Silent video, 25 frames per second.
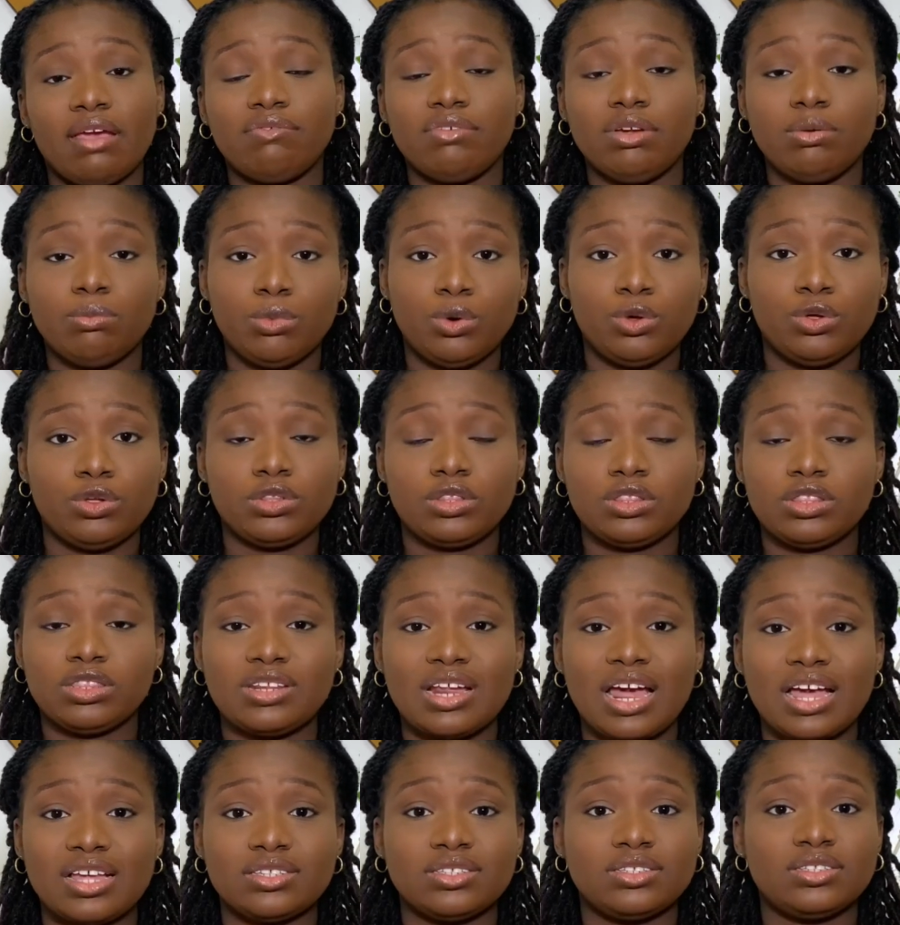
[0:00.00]
every month.
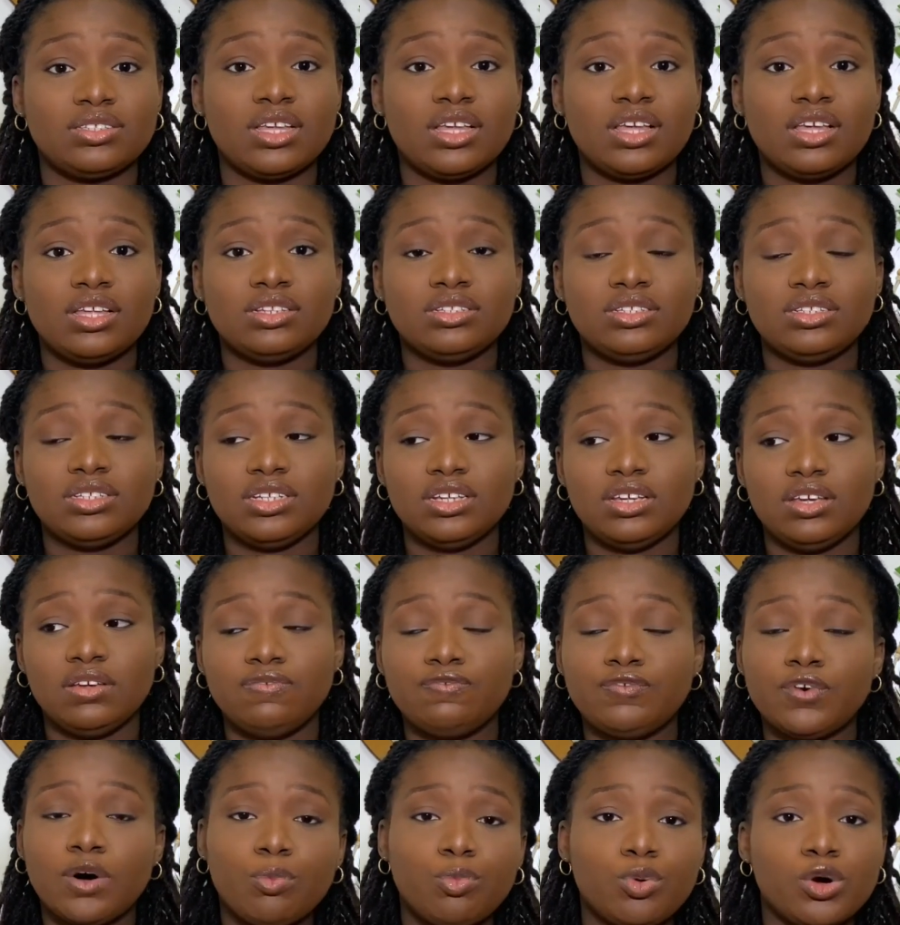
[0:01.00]
That's the
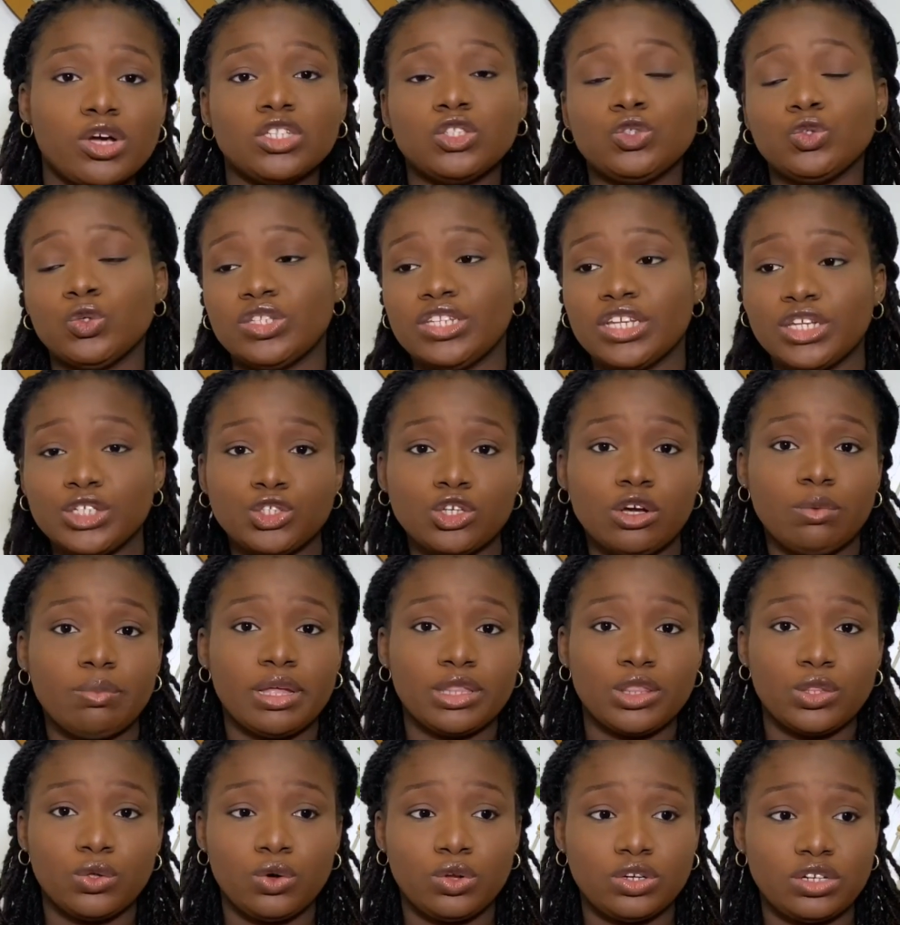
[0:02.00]
4-point rotation
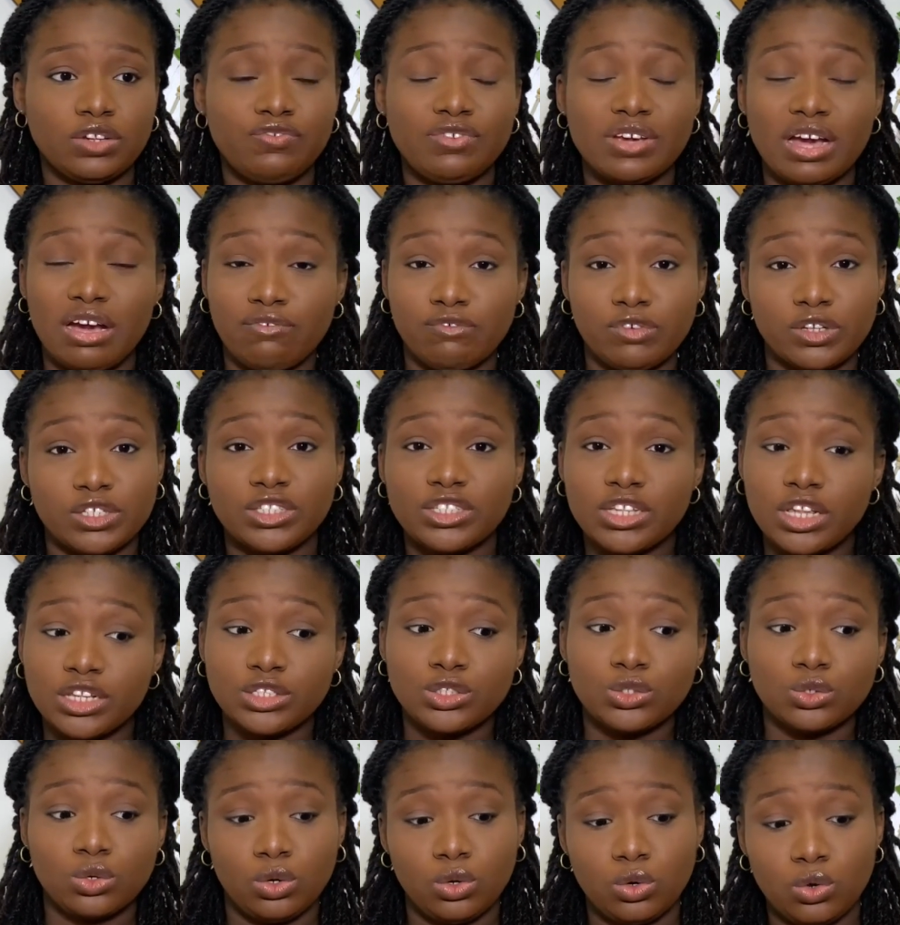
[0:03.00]
method if you have
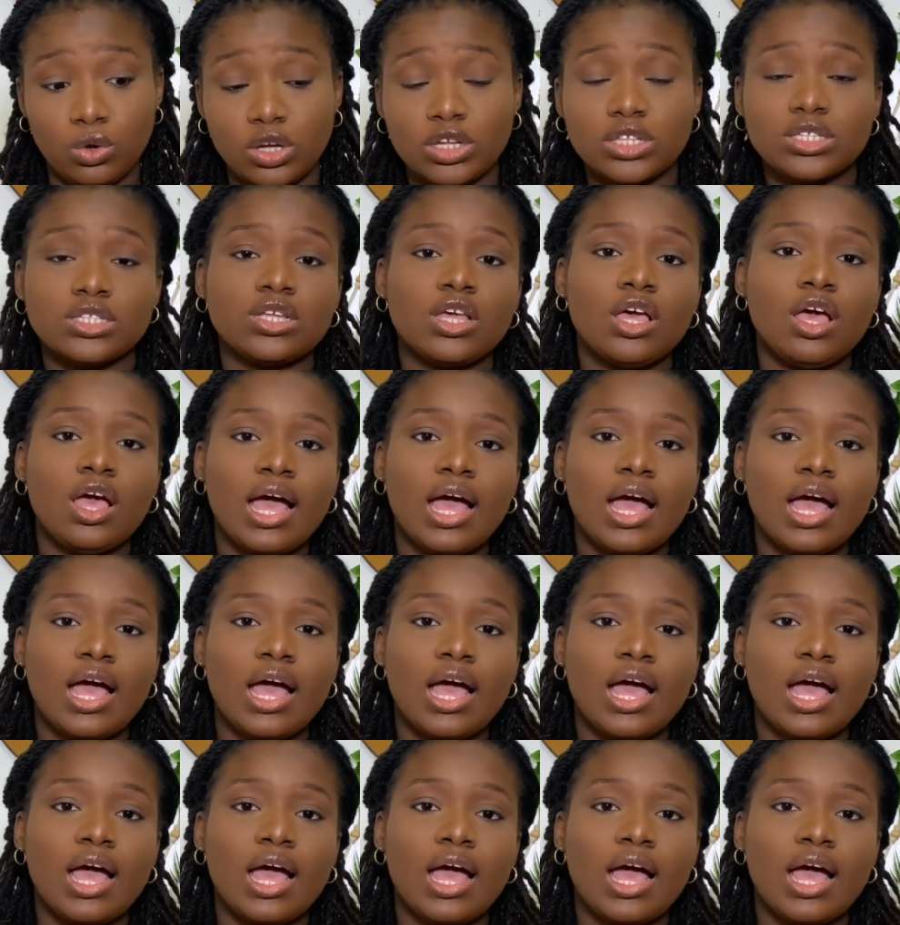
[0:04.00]
researched on locks,